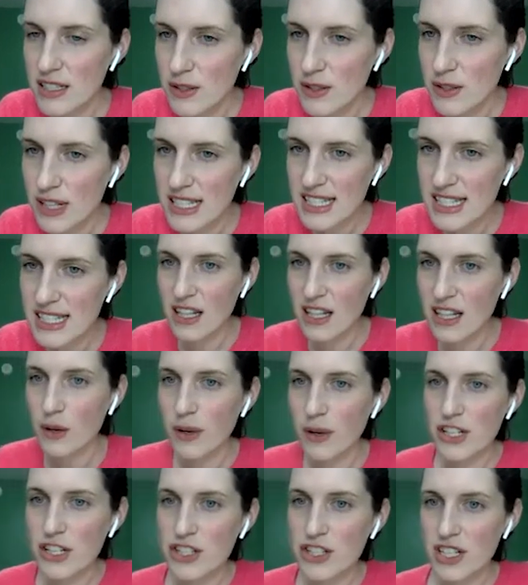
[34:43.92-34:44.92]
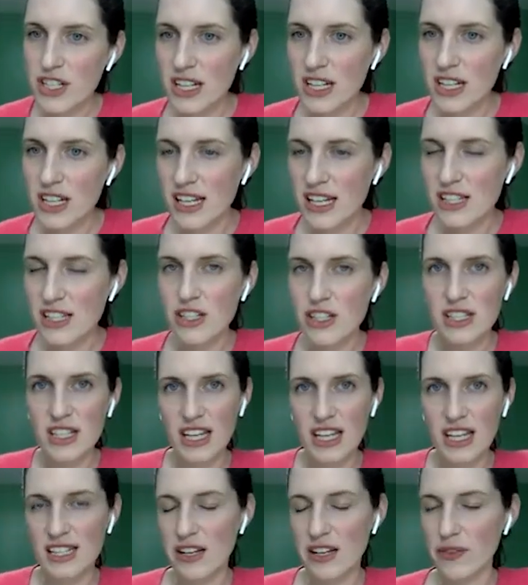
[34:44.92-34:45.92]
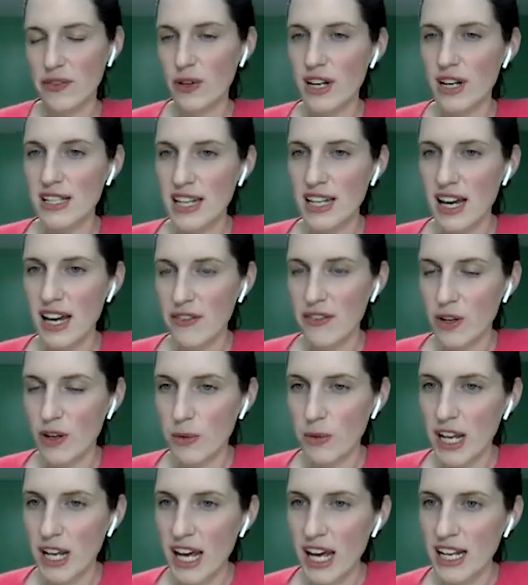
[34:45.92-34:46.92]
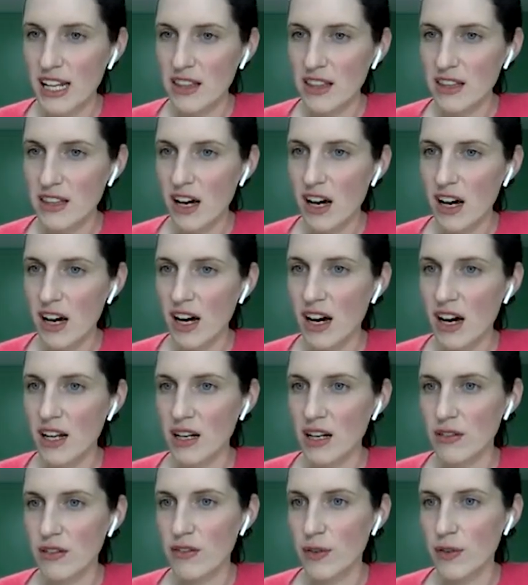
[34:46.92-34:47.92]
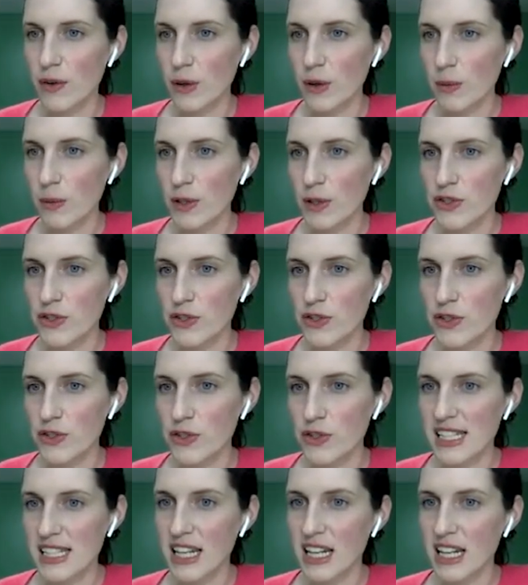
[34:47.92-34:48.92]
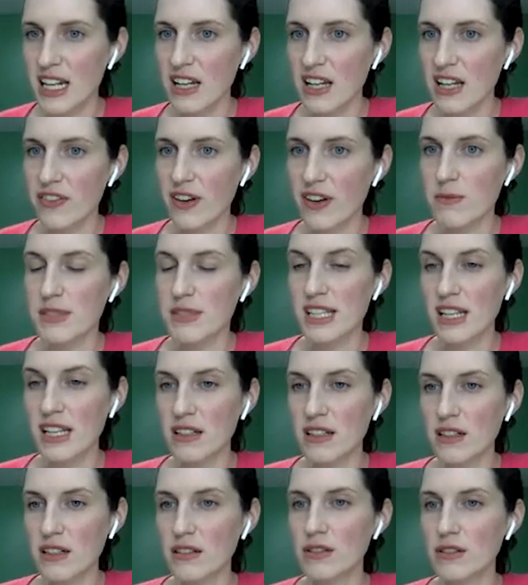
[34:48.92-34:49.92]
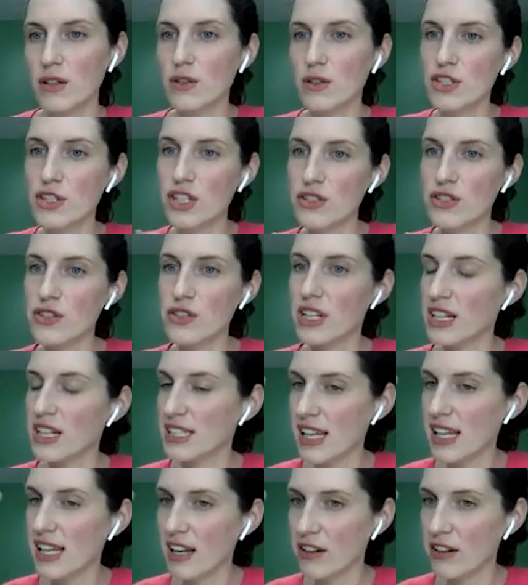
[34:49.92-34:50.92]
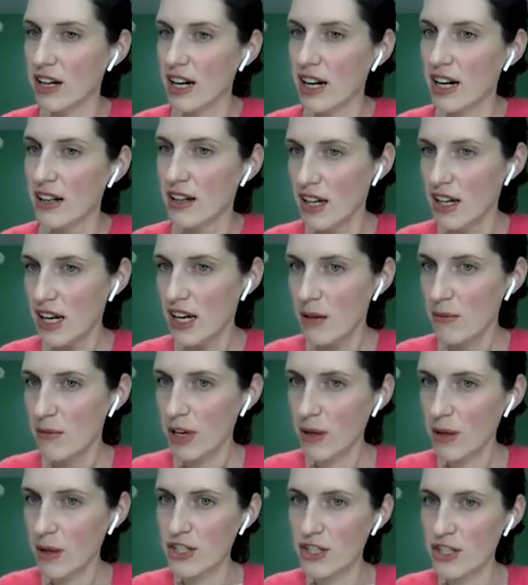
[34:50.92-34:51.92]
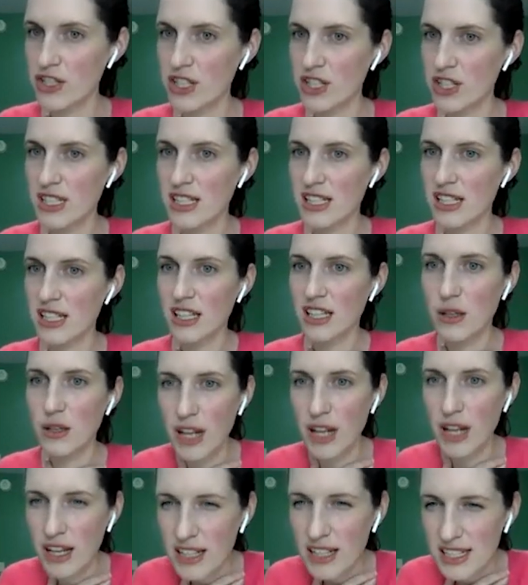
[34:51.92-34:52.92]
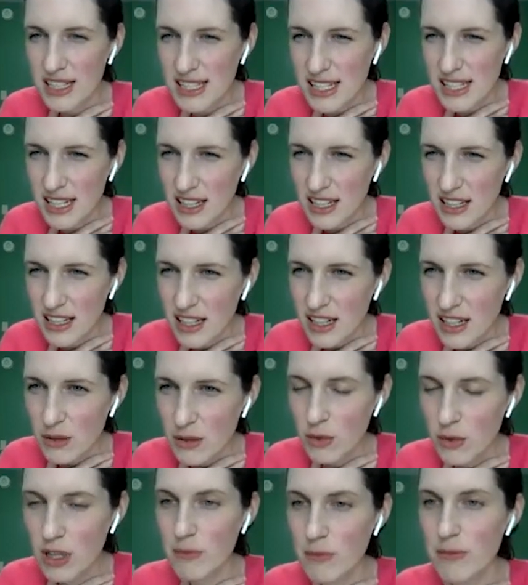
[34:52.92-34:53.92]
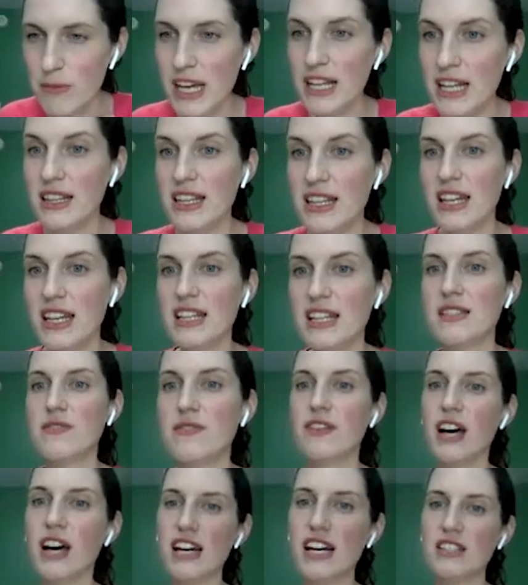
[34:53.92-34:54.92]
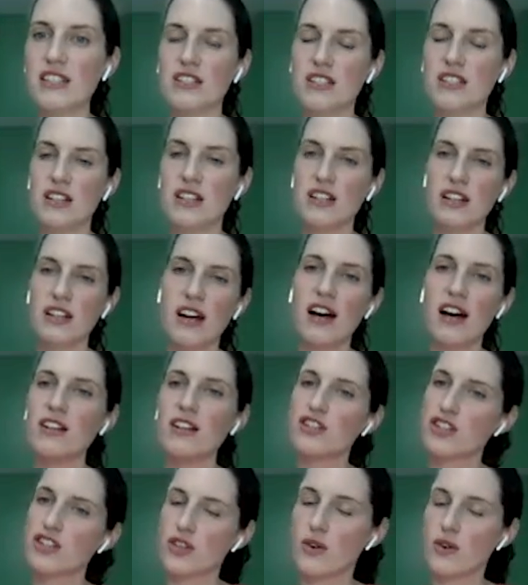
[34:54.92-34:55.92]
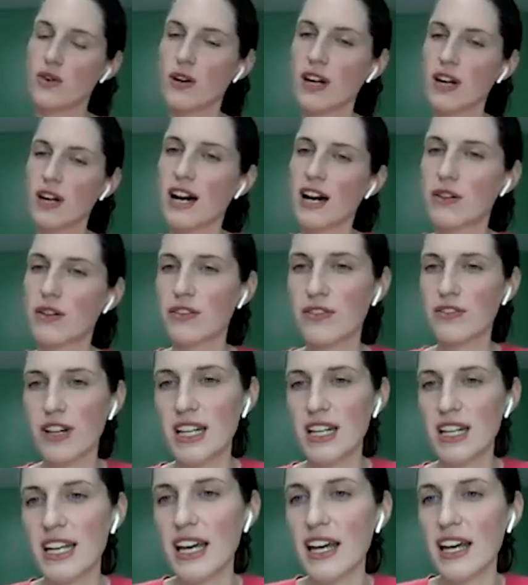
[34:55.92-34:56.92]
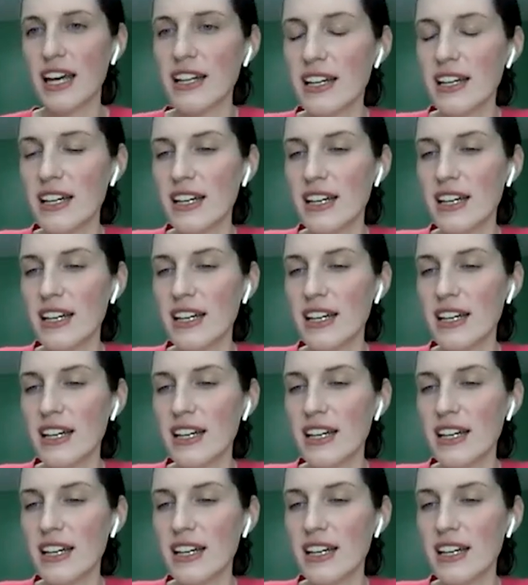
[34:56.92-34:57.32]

So let's see, the question is, just in case everyone doesn't have it open, any thought on a revocable trust needed if I'm single, no children, etc.? My question is in the Q&A. Let's see. Will it make things faster? Not sure how to fund it.